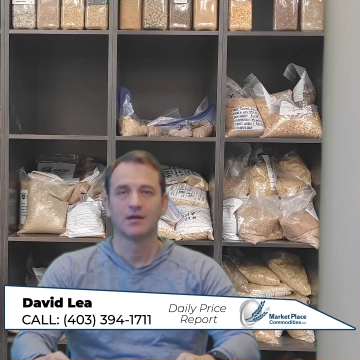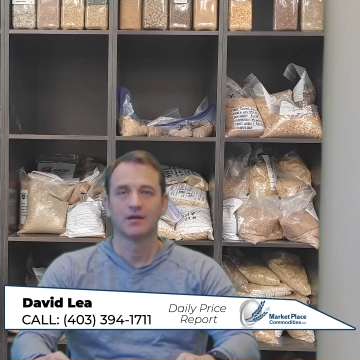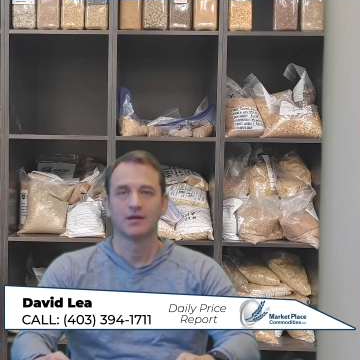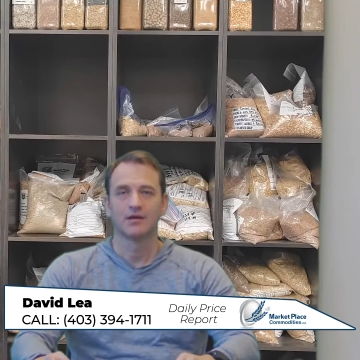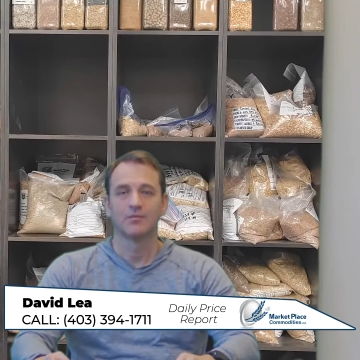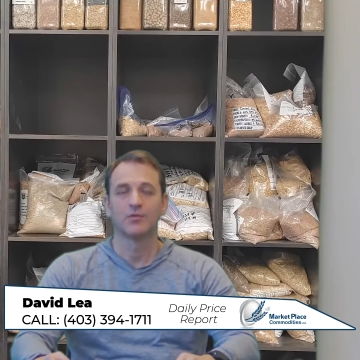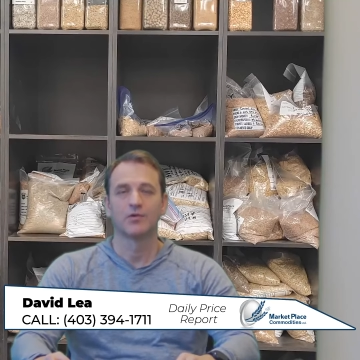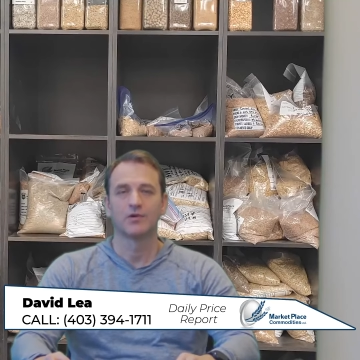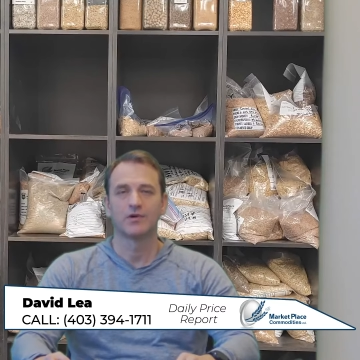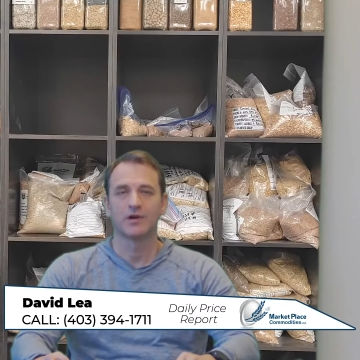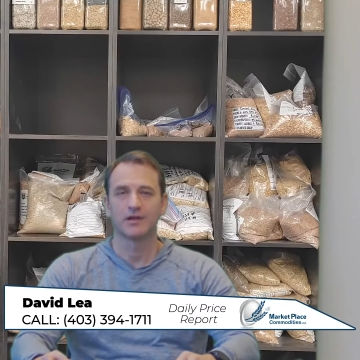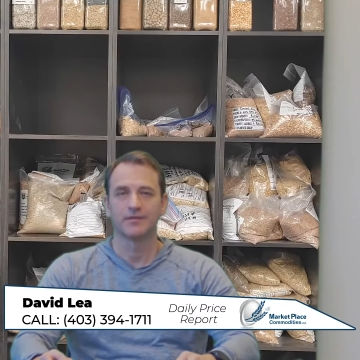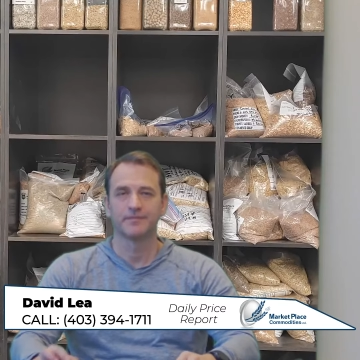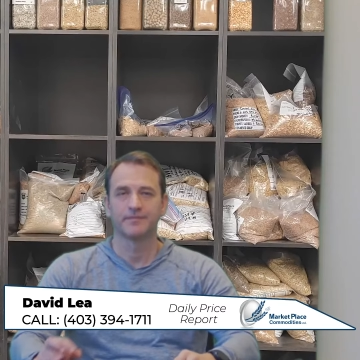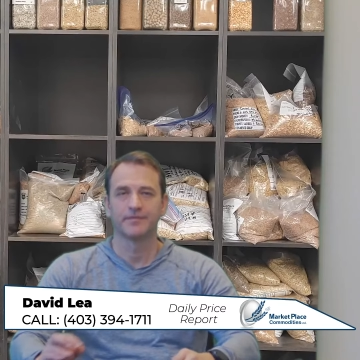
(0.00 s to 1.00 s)
Good
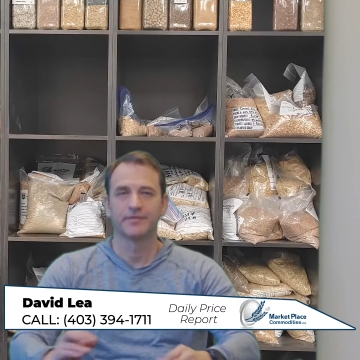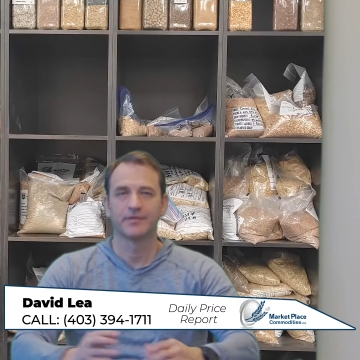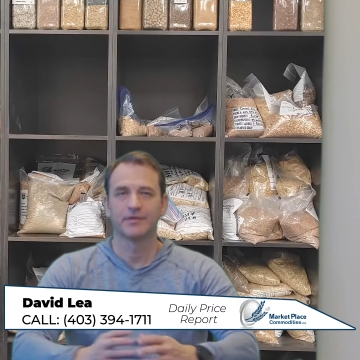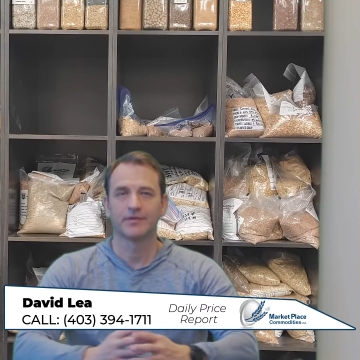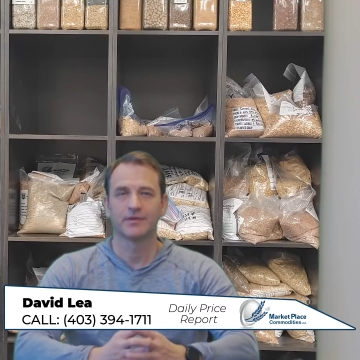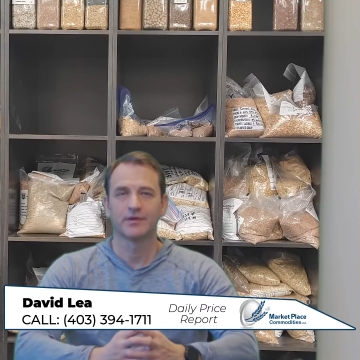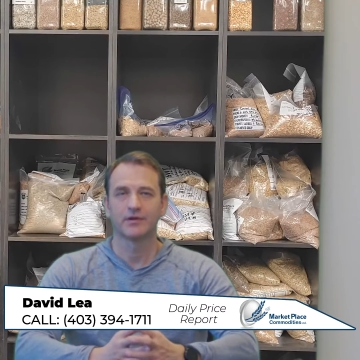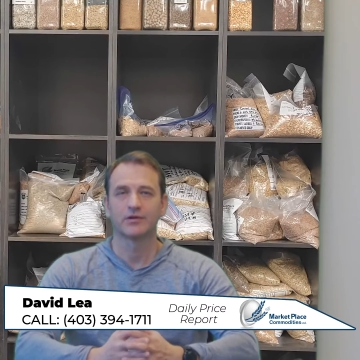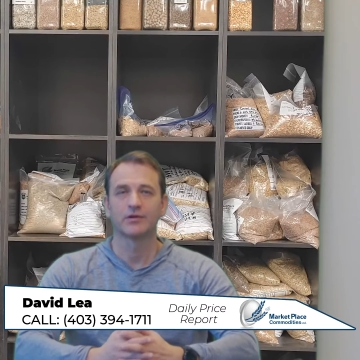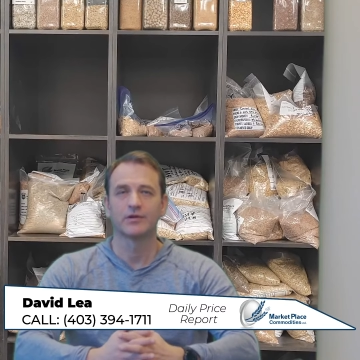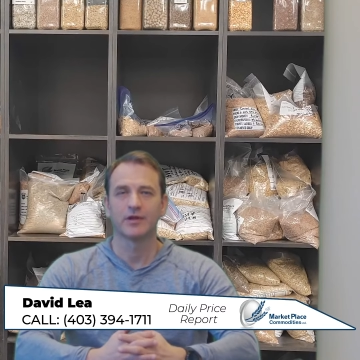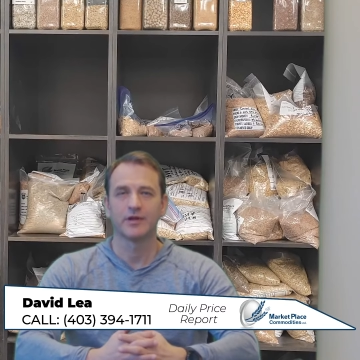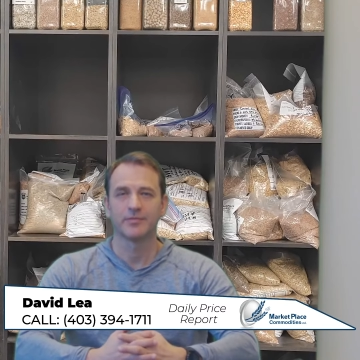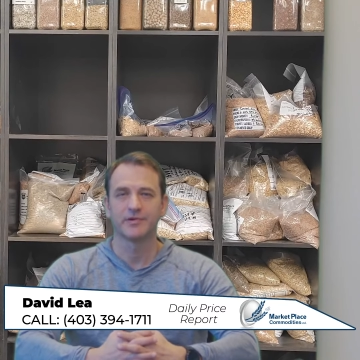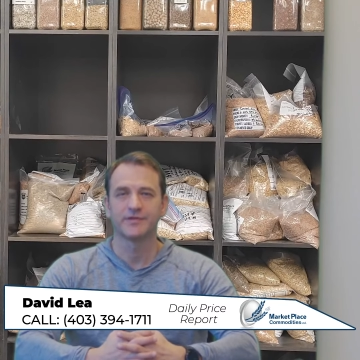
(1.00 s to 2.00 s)
morning. The
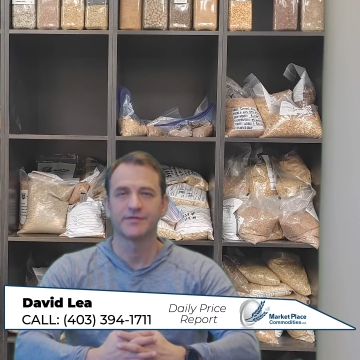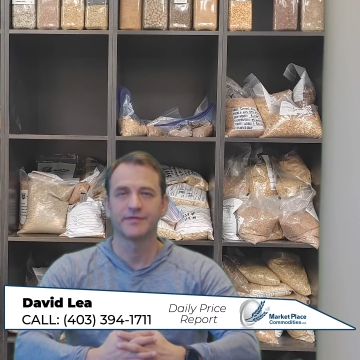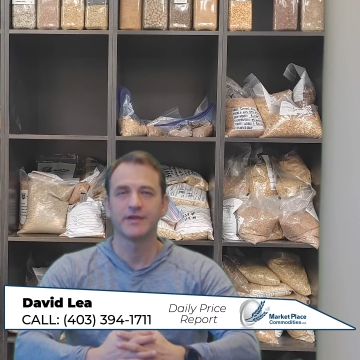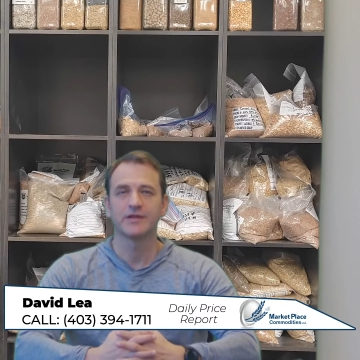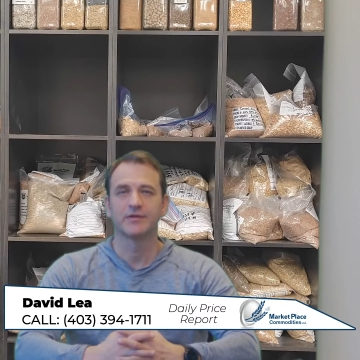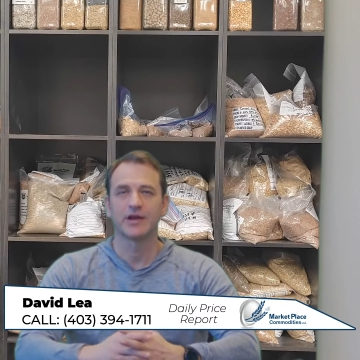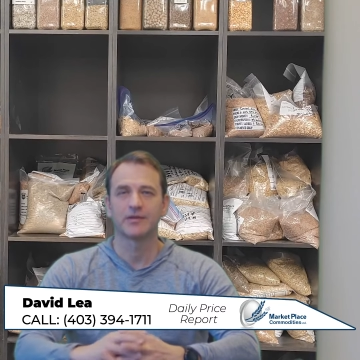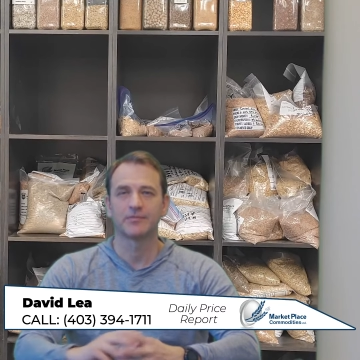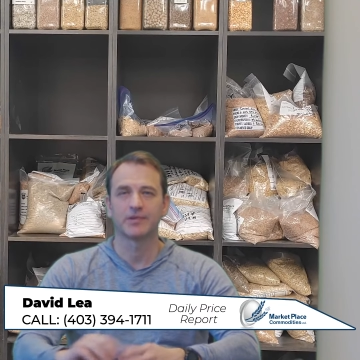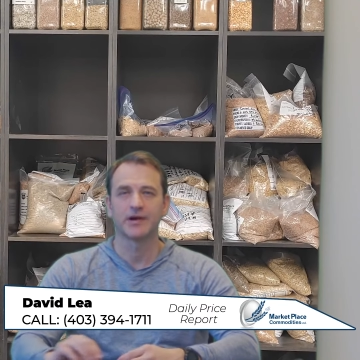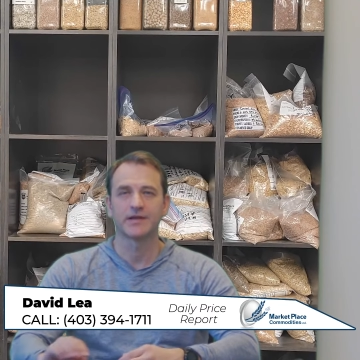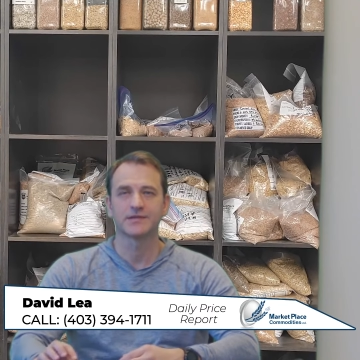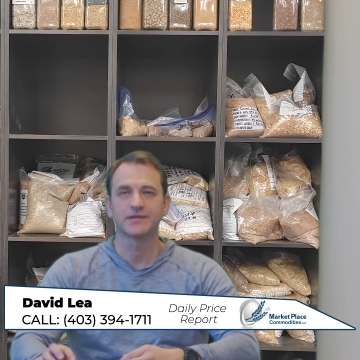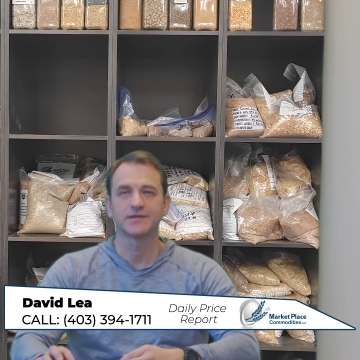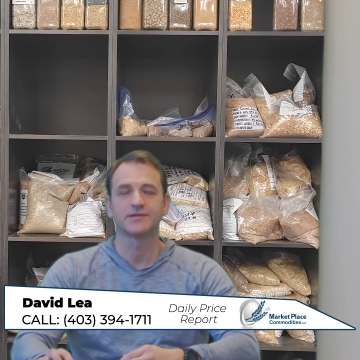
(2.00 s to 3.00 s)
current Lethbridge feed grain
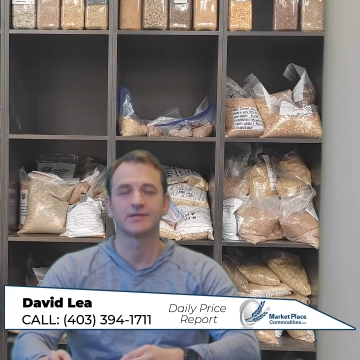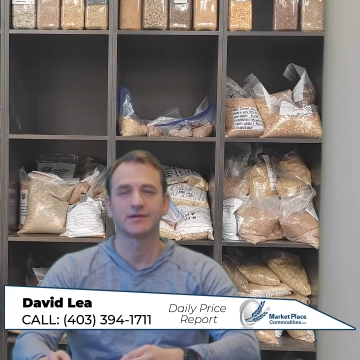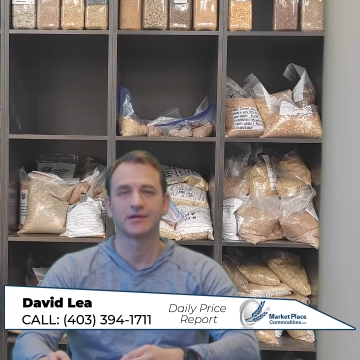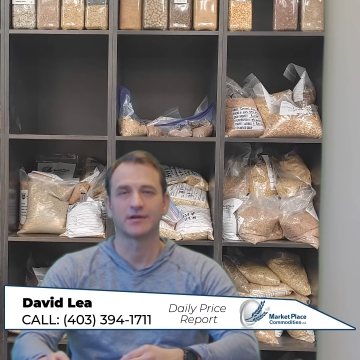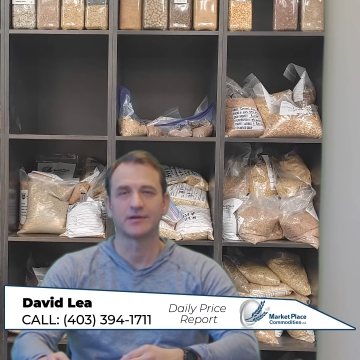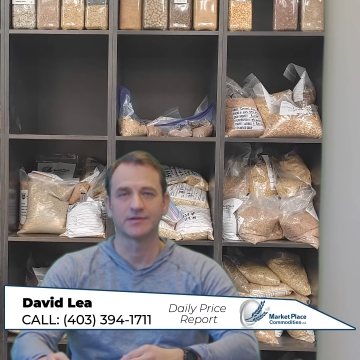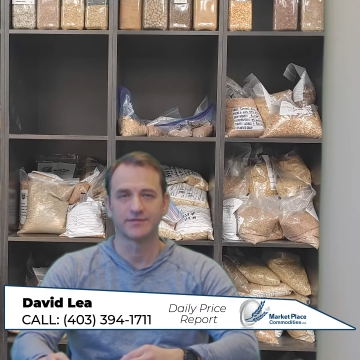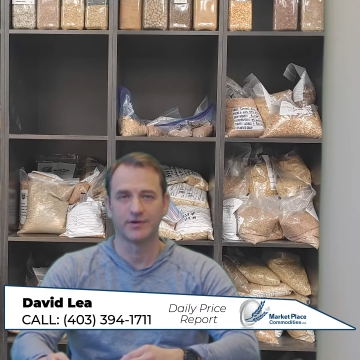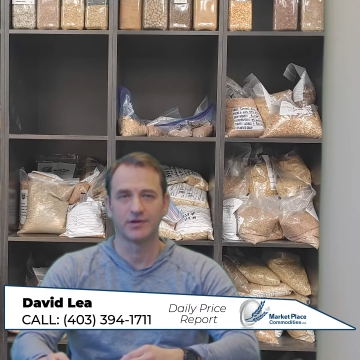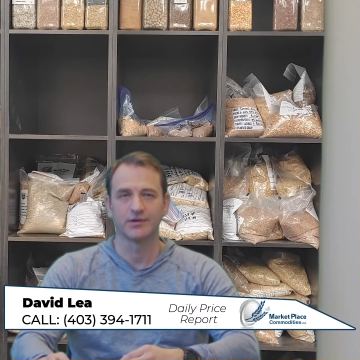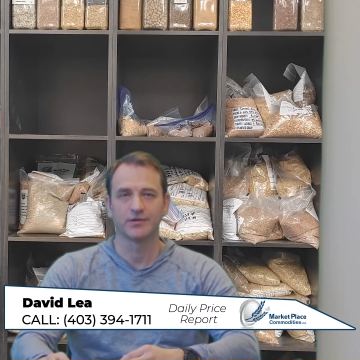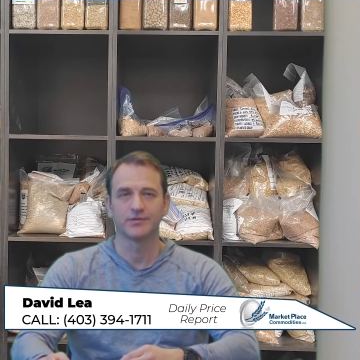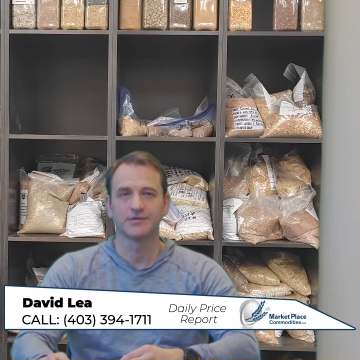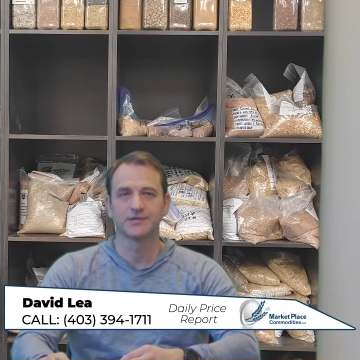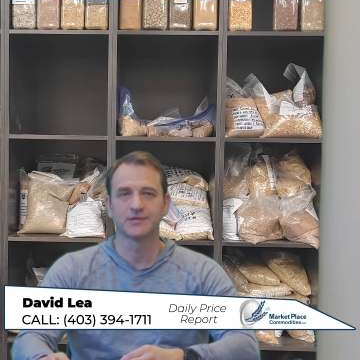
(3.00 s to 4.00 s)
prices are as
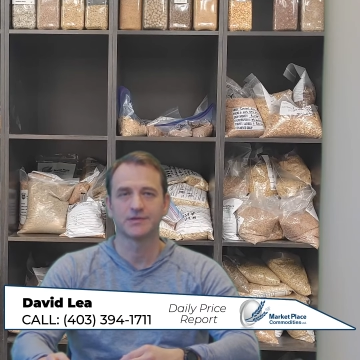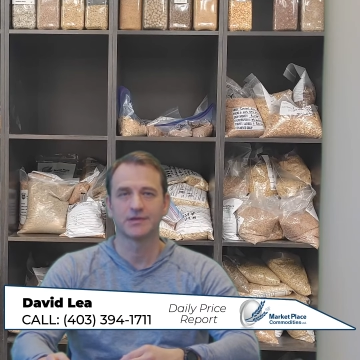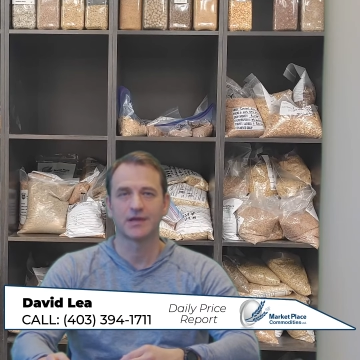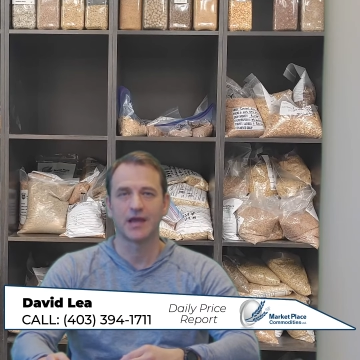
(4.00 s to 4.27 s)
follows.